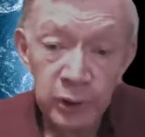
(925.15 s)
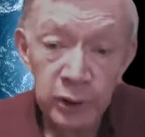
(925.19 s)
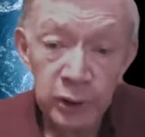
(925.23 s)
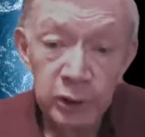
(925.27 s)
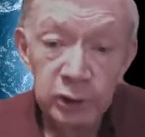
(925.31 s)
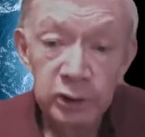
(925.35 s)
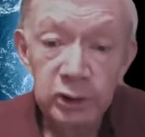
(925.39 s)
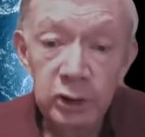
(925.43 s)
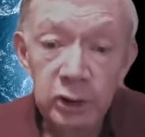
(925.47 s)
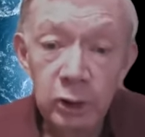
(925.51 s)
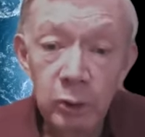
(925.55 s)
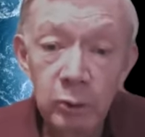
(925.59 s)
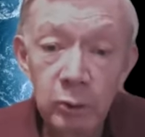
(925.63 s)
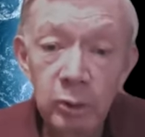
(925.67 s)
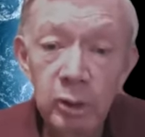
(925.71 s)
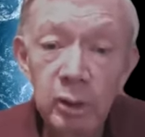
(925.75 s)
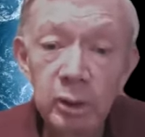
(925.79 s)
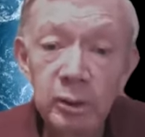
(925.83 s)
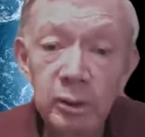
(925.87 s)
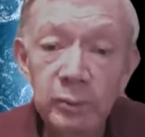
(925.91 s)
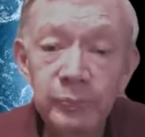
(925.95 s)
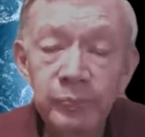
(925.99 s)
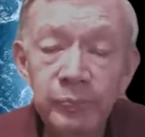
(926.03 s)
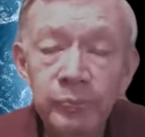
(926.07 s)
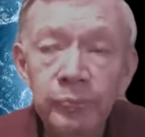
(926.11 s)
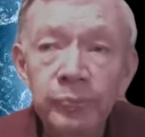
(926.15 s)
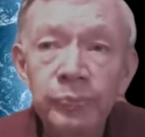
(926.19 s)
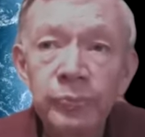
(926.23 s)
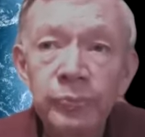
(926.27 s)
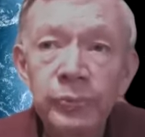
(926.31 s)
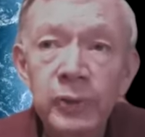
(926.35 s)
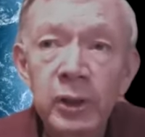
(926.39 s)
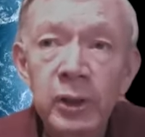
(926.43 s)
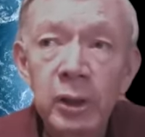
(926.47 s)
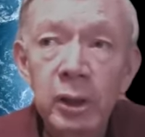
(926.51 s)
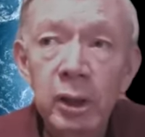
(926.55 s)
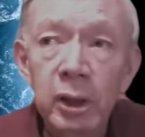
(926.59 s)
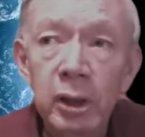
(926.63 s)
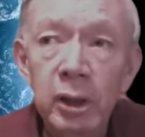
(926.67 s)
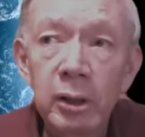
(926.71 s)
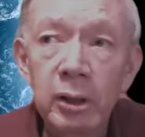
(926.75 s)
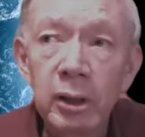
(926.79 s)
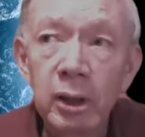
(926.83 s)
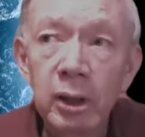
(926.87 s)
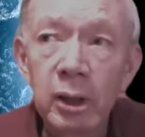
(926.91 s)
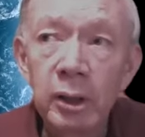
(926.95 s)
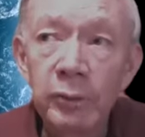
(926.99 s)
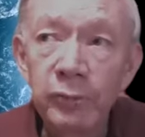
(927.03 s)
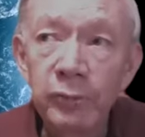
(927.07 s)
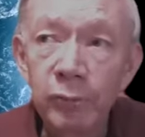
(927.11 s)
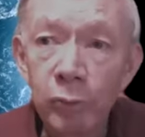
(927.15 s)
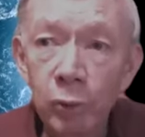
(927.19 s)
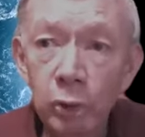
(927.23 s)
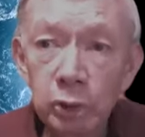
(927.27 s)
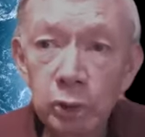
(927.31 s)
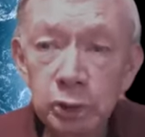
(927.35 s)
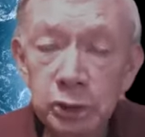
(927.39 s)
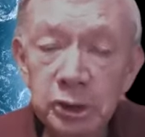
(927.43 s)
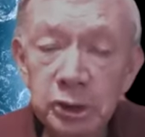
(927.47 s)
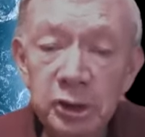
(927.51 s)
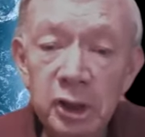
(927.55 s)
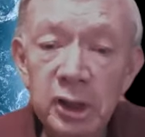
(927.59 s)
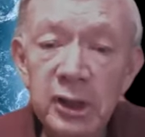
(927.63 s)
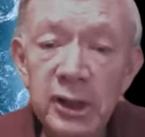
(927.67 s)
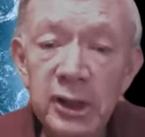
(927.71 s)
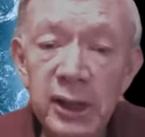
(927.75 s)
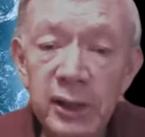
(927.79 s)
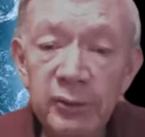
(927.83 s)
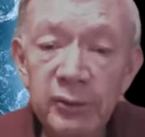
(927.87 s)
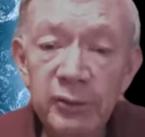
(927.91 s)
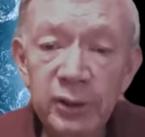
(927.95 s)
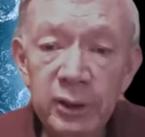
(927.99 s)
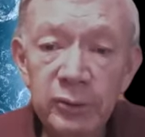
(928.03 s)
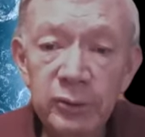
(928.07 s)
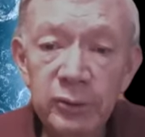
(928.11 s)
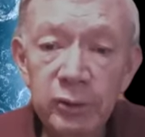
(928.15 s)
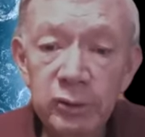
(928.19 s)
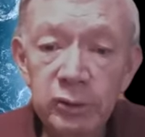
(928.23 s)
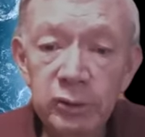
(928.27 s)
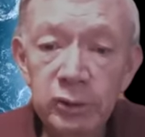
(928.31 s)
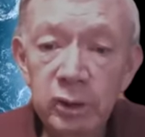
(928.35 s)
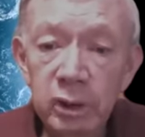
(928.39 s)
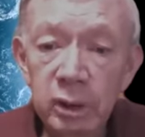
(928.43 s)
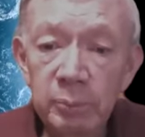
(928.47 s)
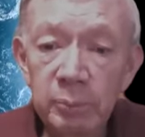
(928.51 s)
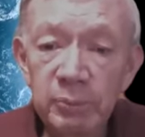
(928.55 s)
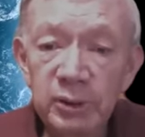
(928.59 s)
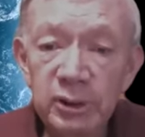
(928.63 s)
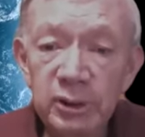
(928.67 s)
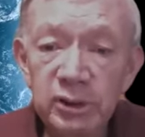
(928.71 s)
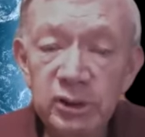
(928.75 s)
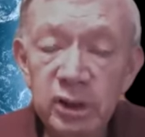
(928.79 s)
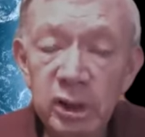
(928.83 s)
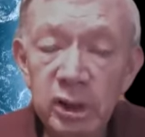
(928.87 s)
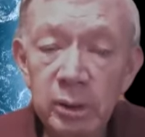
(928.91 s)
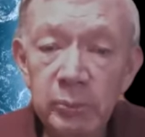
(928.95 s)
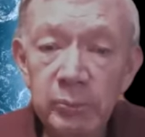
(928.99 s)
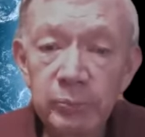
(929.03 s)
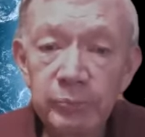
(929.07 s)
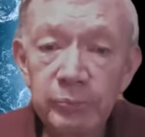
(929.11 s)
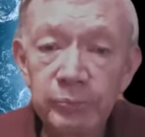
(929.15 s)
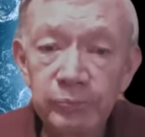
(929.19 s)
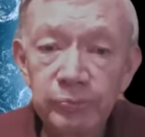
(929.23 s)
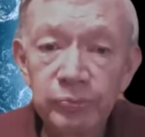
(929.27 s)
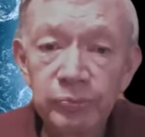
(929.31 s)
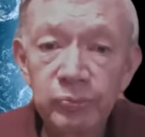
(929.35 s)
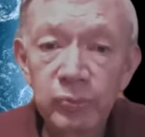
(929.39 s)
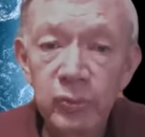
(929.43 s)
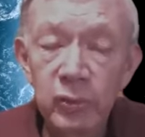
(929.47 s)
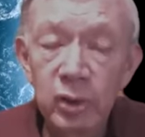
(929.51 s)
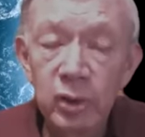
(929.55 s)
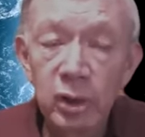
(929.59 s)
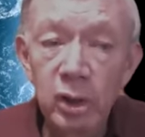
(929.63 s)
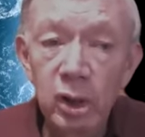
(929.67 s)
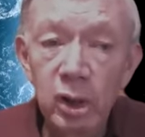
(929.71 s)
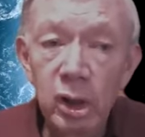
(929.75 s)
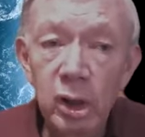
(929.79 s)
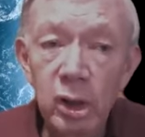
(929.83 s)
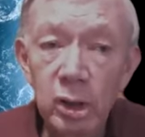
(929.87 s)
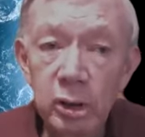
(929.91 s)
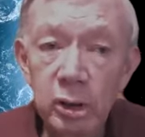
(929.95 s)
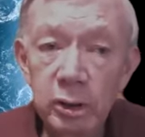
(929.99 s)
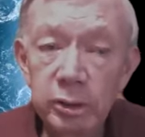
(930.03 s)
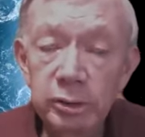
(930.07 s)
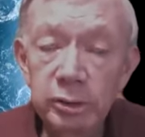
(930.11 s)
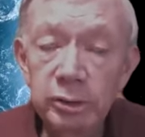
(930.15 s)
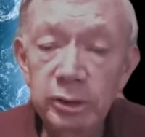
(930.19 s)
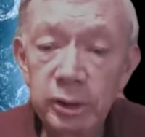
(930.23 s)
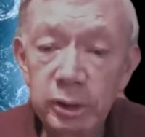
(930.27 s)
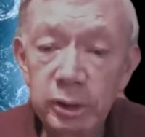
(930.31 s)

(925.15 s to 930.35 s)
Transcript: So unfortunately, I think there's going to be some hard